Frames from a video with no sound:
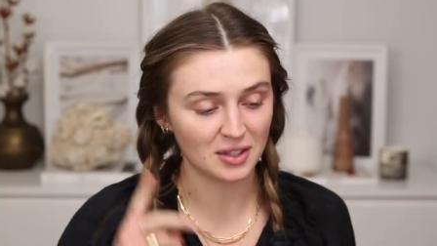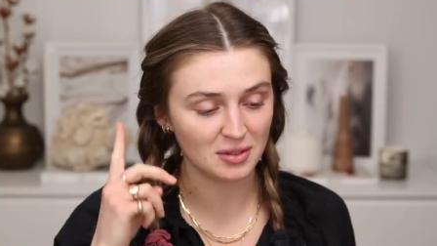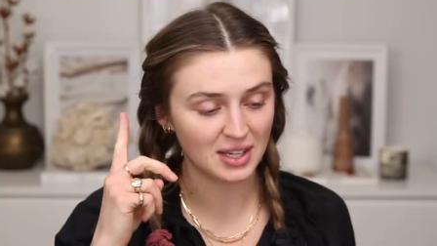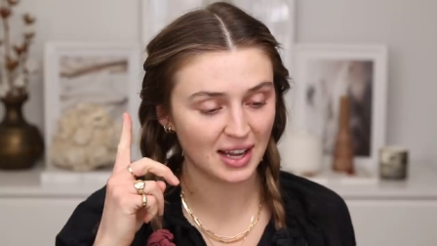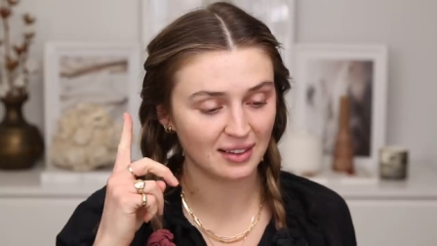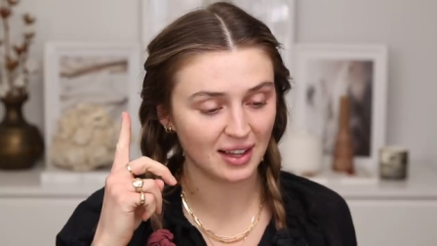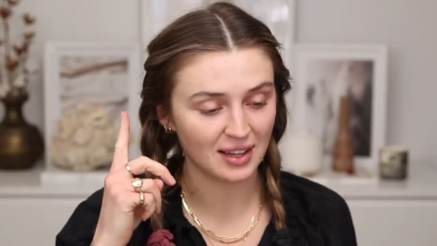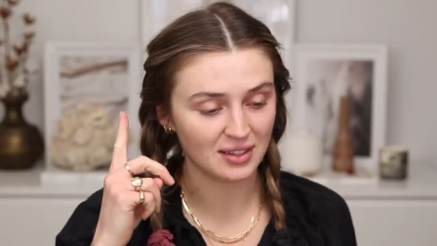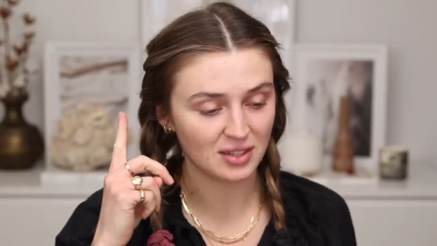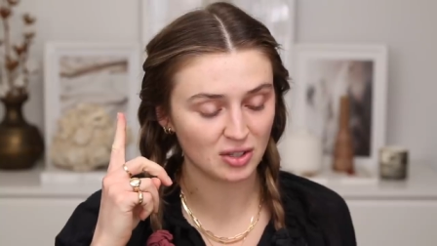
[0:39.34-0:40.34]
The new
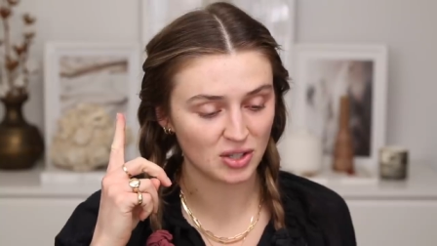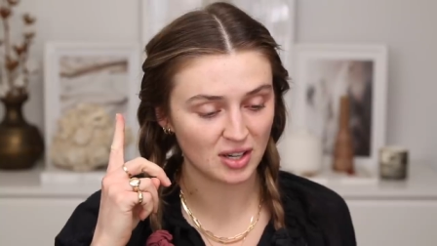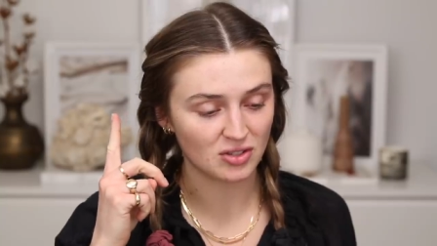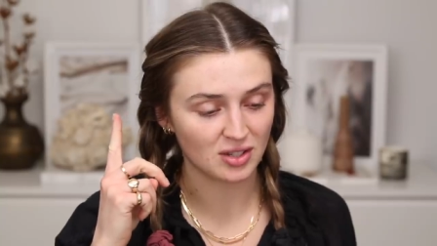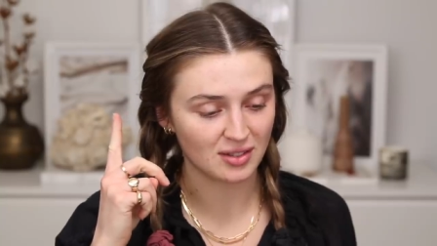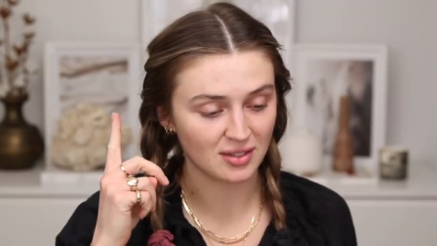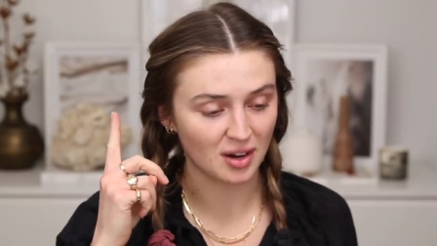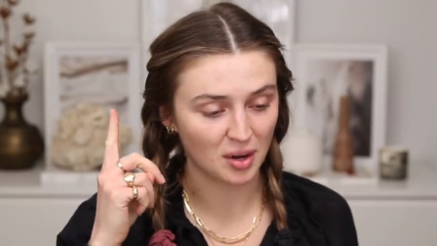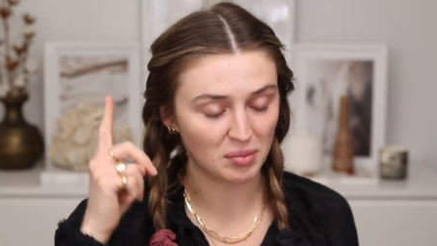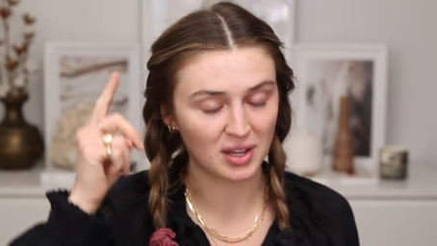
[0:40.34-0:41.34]
tagline suggestions
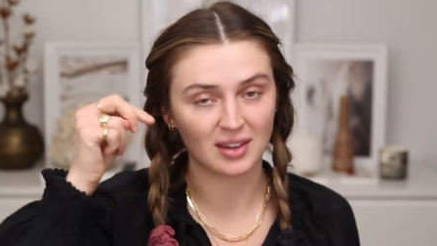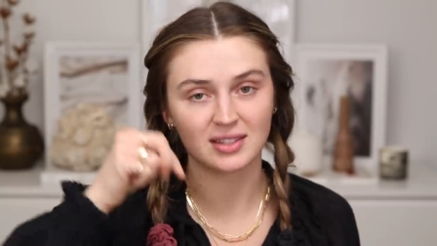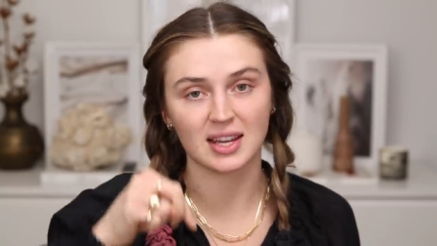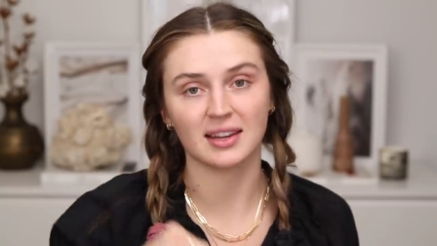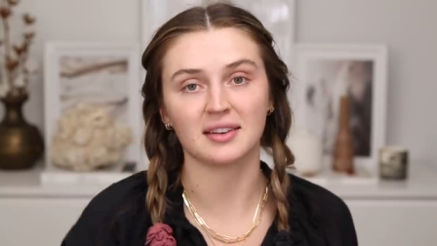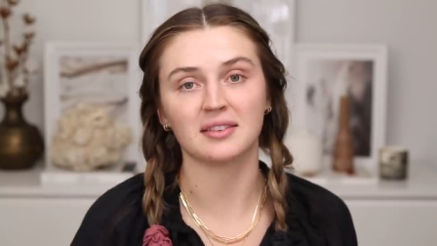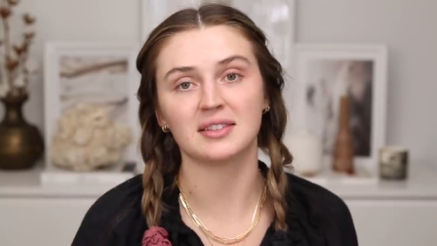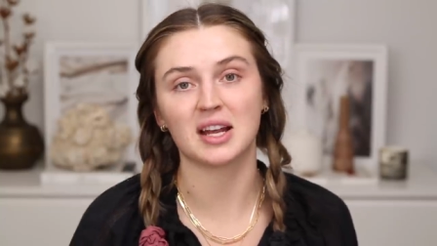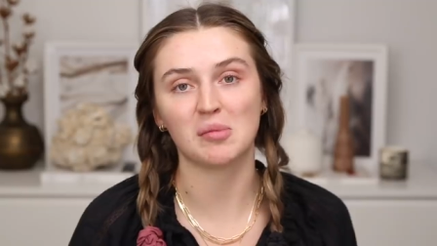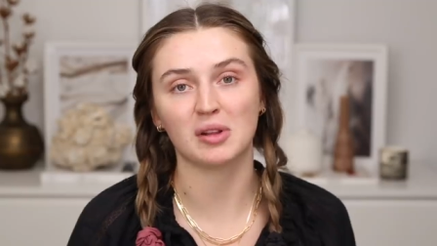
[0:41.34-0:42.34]
are being taken
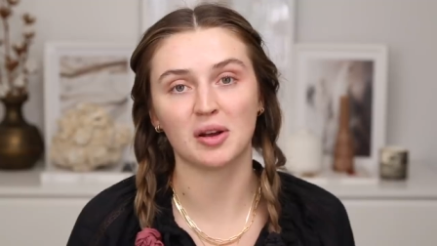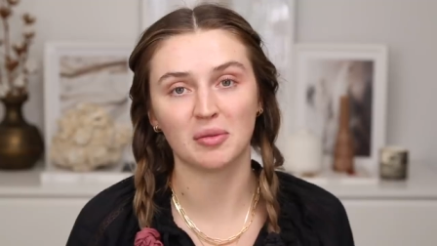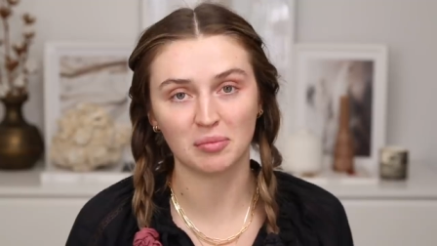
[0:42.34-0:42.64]
down below.